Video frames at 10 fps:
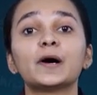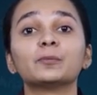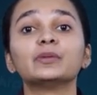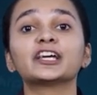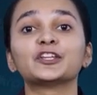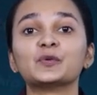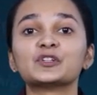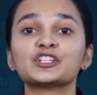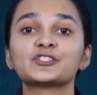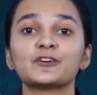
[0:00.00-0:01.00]
public
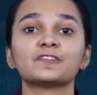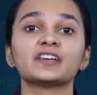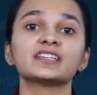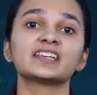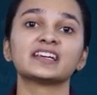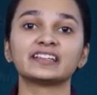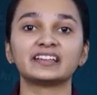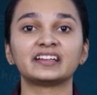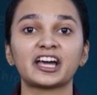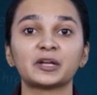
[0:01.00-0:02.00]
notice of his
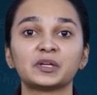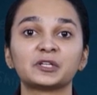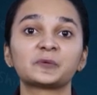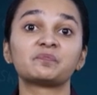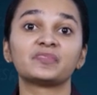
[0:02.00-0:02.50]
retirement.